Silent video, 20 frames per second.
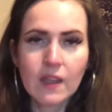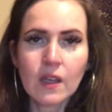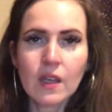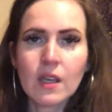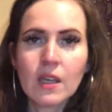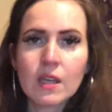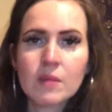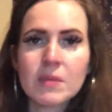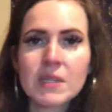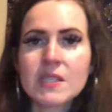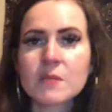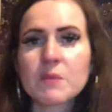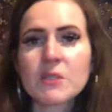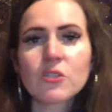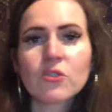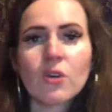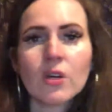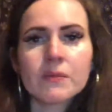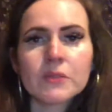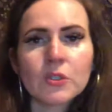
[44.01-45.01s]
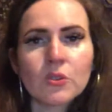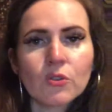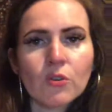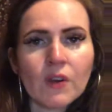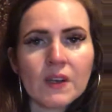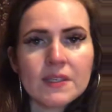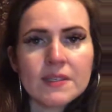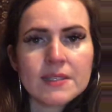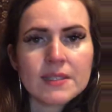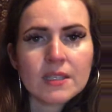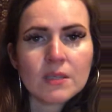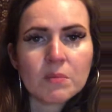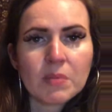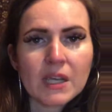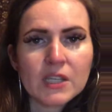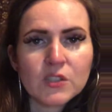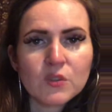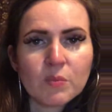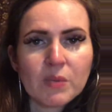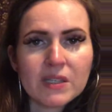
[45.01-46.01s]
It's been driving you crazy.
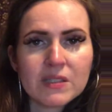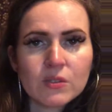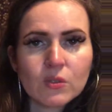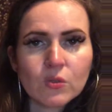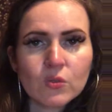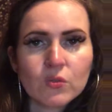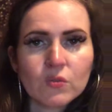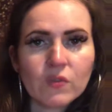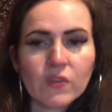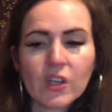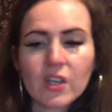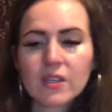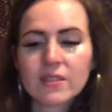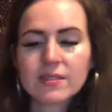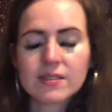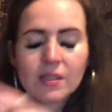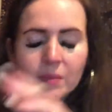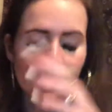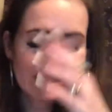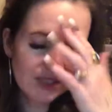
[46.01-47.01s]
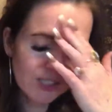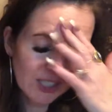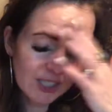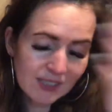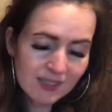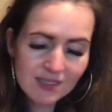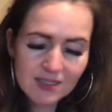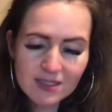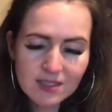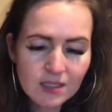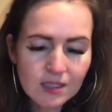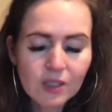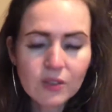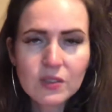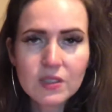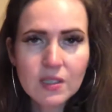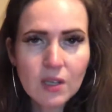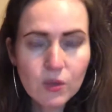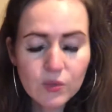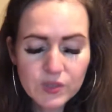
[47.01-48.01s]
Page of Pentacles reversed. I mean, Jesus, you know,
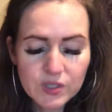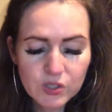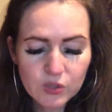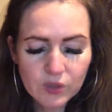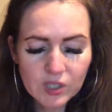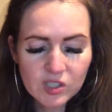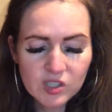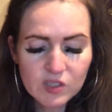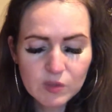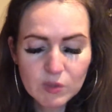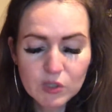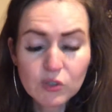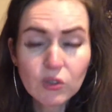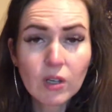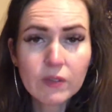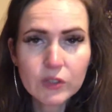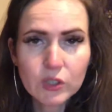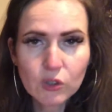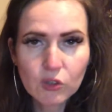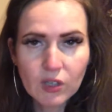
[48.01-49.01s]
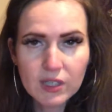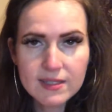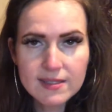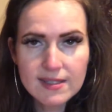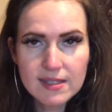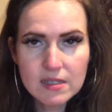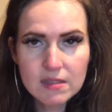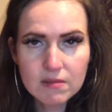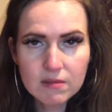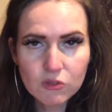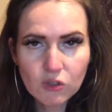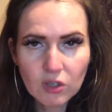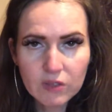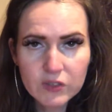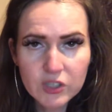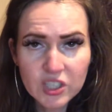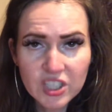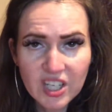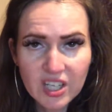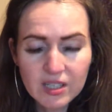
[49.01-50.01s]
this whole situation's been driving you crazy, driving
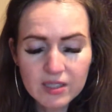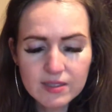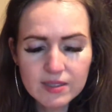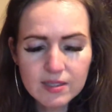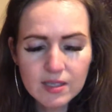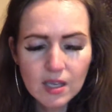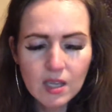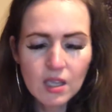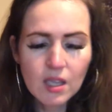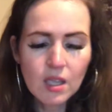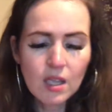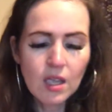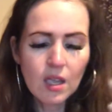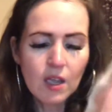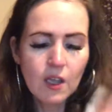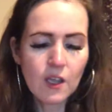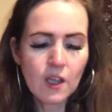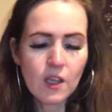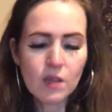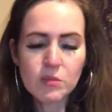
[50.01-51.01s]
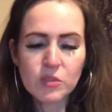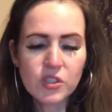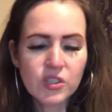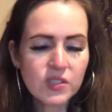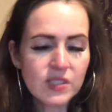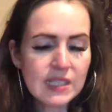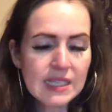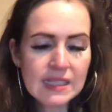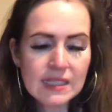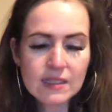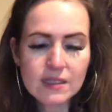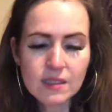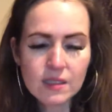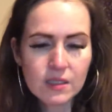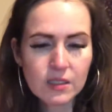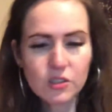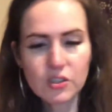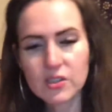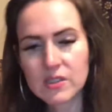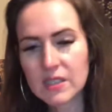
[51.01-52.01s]
you nuts. You just need
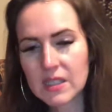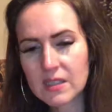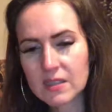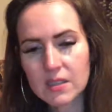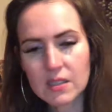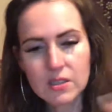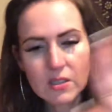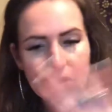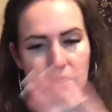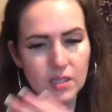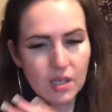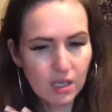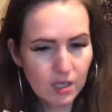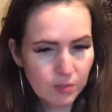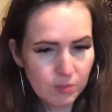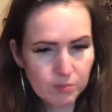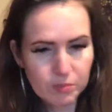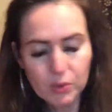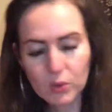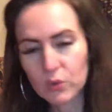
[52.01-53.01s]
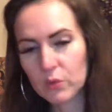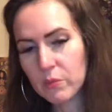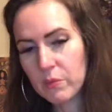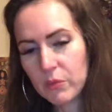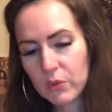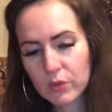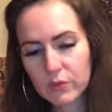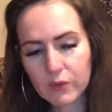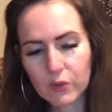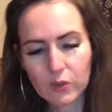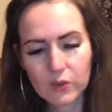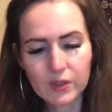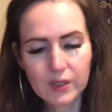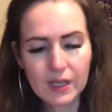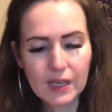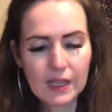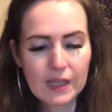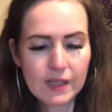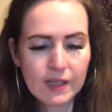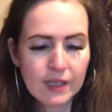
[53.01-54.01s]
to like, boom, move on.
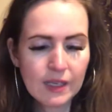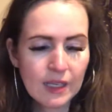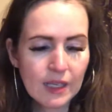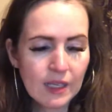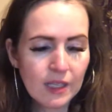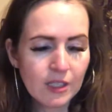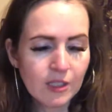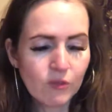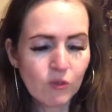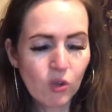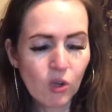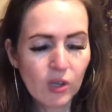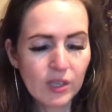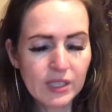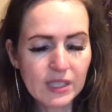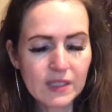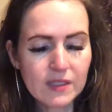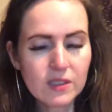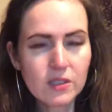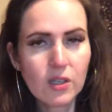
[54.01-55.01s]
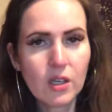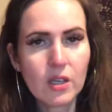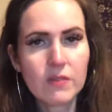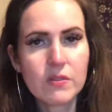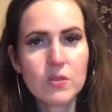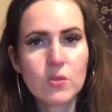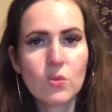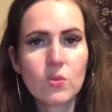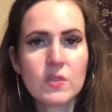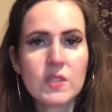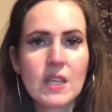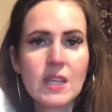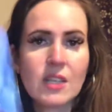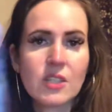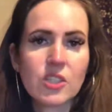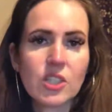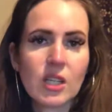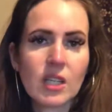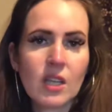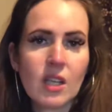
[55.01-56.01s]
And you've got here the Knight of Swords
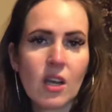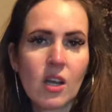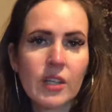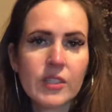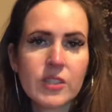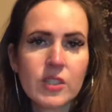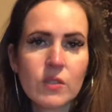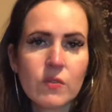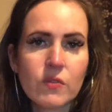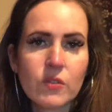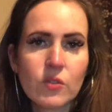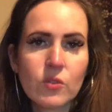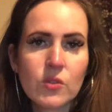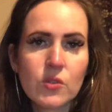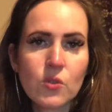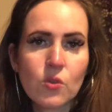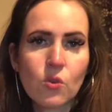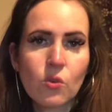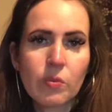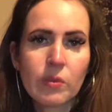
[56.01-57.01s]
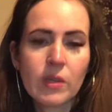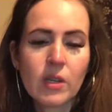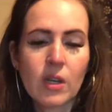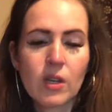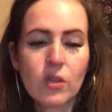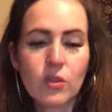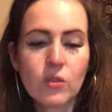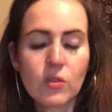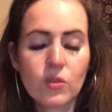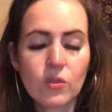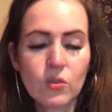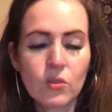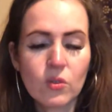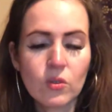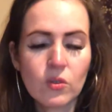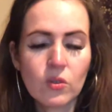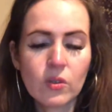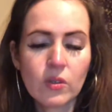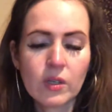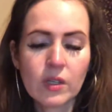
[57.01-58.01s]
energy. I just feel, Scorpio,
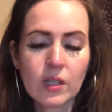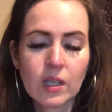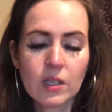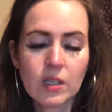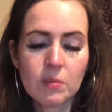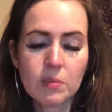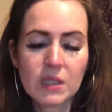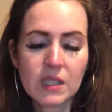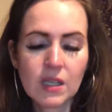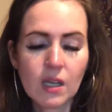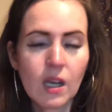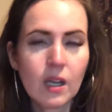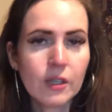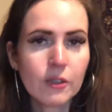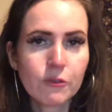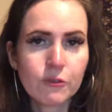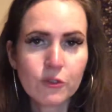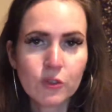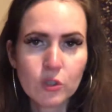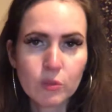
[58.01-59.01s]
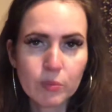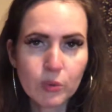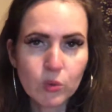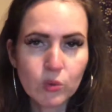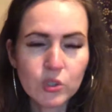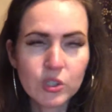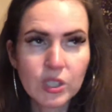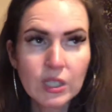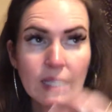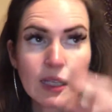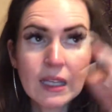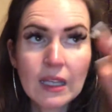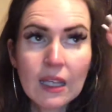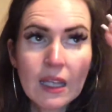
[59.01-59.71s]
you're going to be cutting through the bullshit.